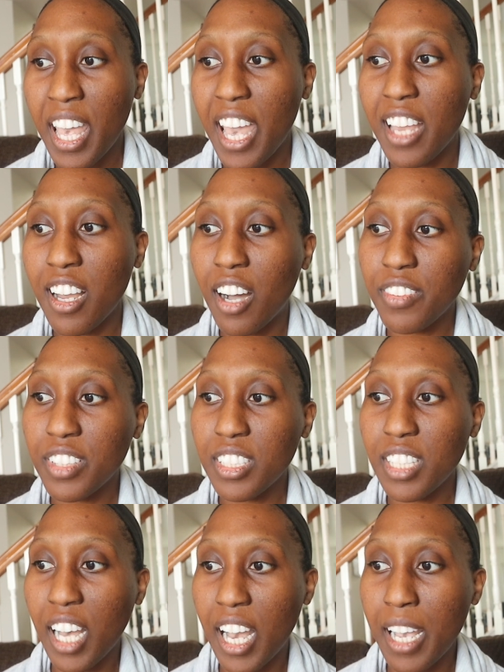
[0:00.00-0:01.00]
And
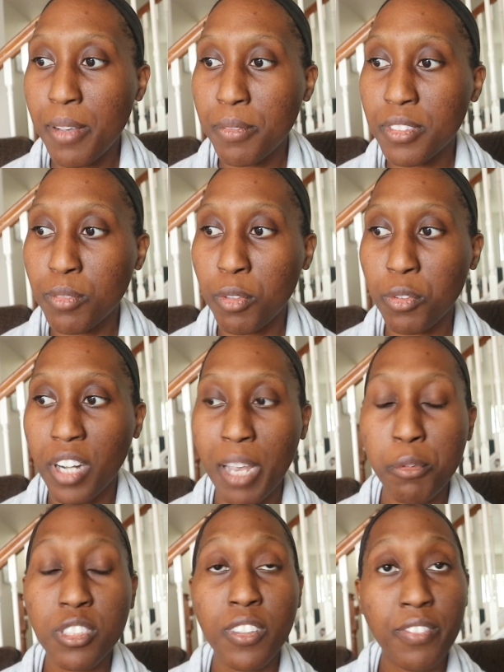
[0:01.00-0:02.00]
oftentimes, when we're
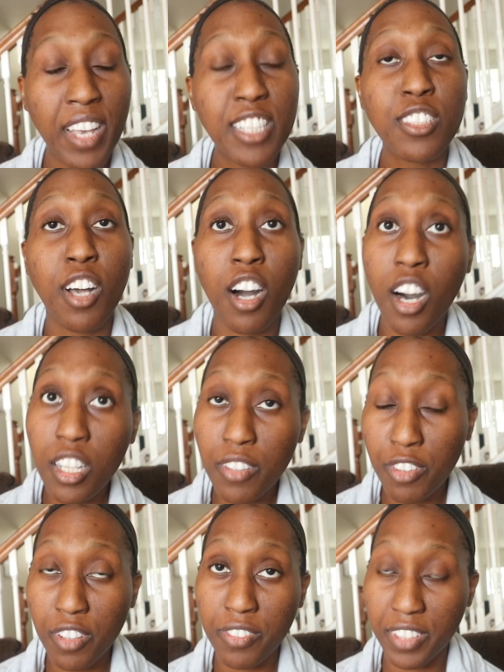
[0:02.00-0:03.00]
able to face all
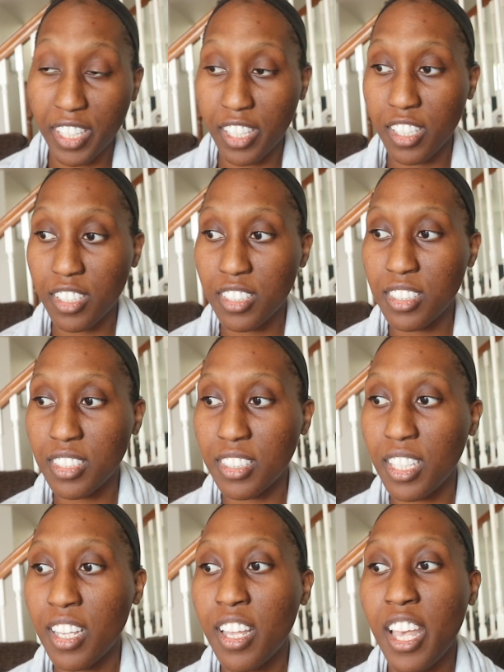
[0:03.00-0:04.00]
of our
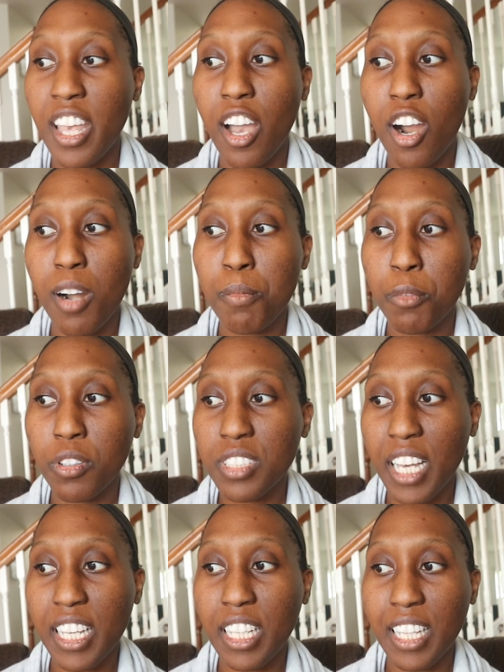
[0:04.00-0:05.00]
fears, our
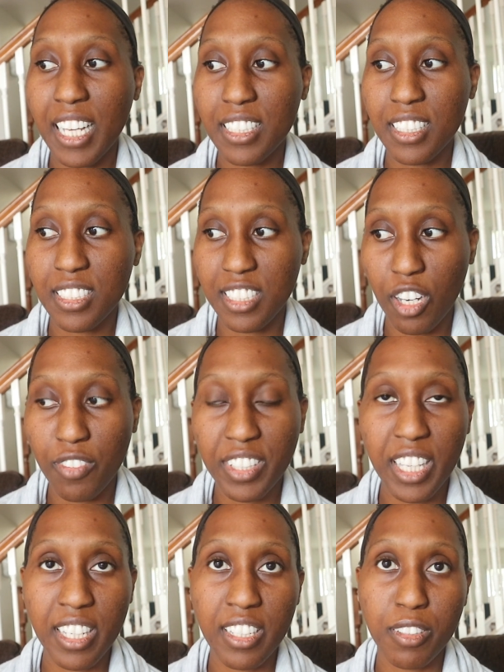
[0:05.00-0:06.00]
multi-galactic
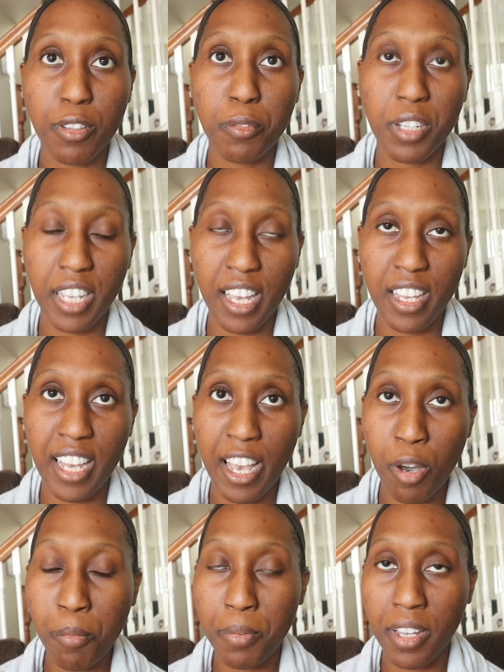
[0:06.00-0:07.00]
self can can
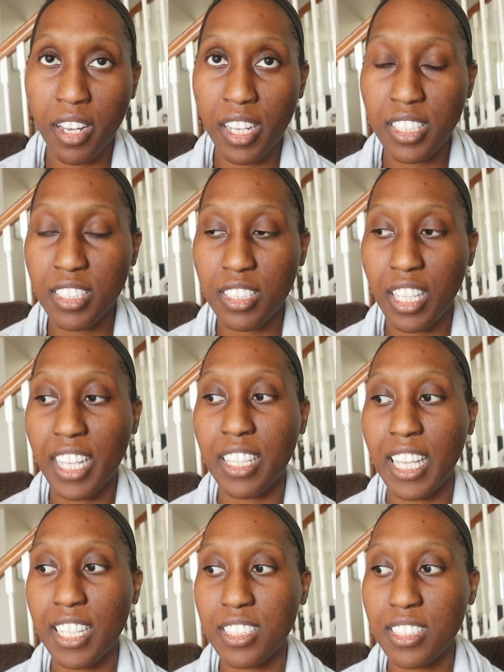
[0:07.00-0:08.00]
help us, like
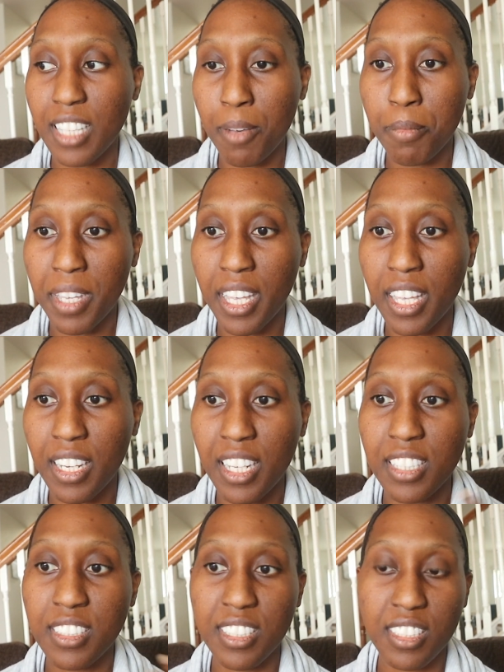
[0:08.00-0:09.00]
they can step in
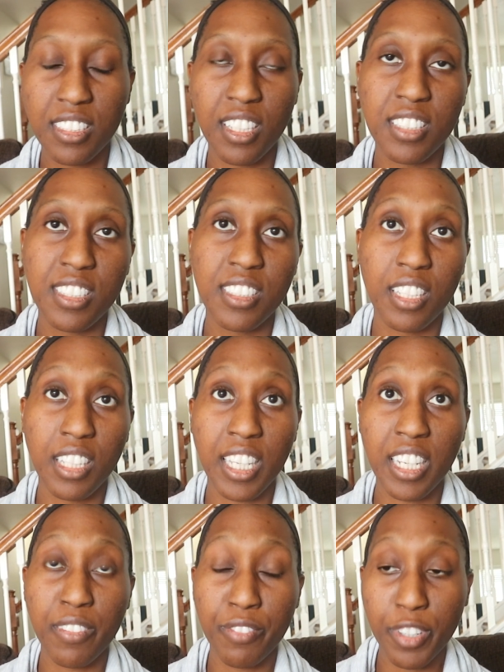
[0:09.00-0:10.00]
and assist us in
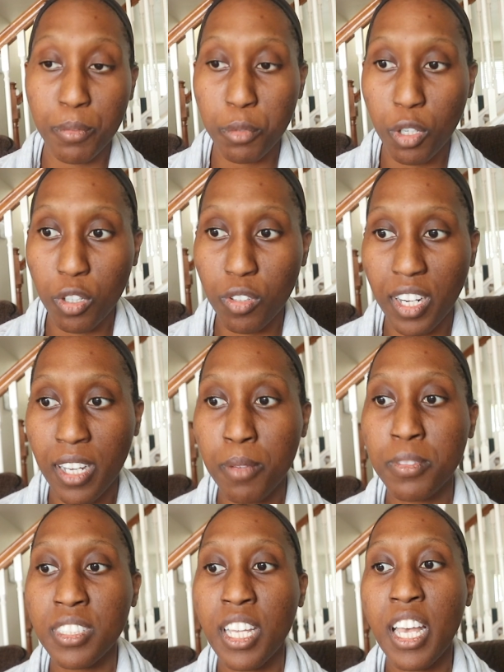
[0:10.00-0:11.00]
deleting fear
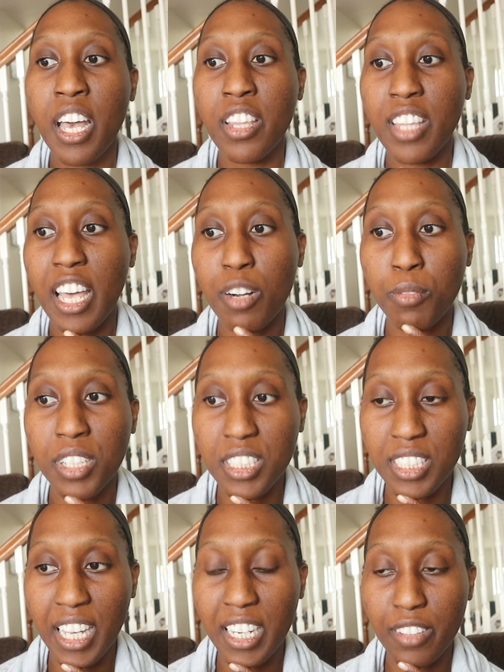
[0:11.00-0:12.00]
programs that
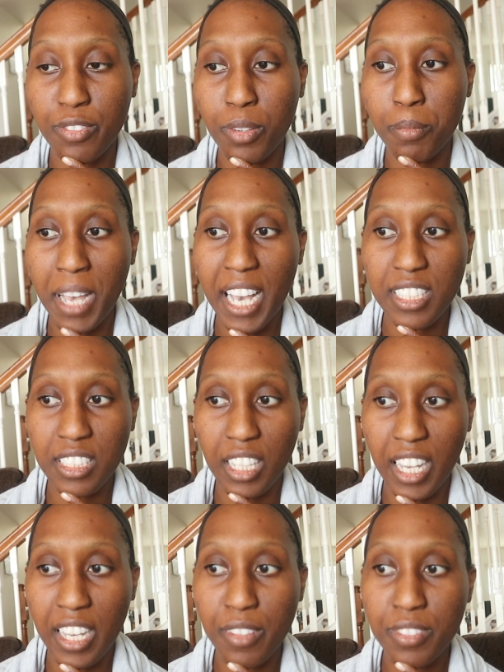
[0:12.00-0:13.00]
originated from past
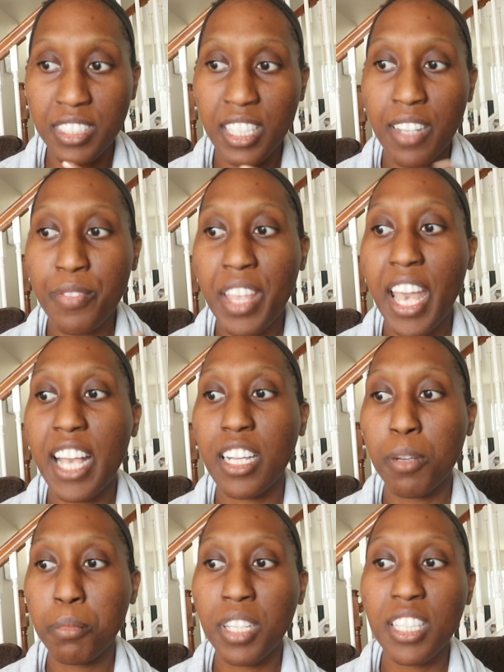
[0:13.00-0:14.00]
lives
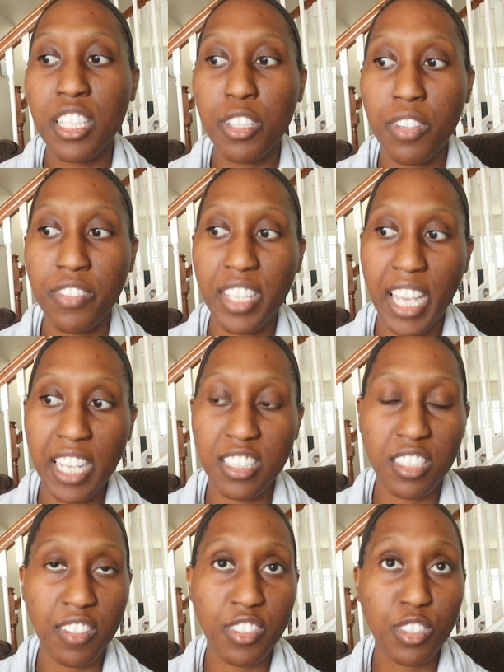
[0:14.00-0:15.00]
and complete the
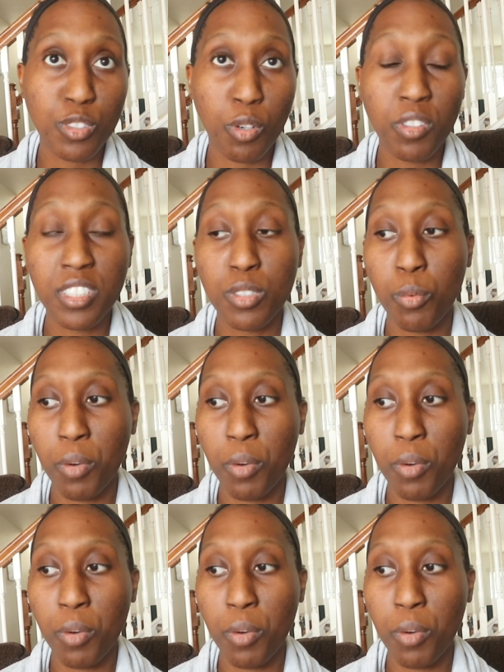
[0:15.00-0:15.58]
unification of the soul into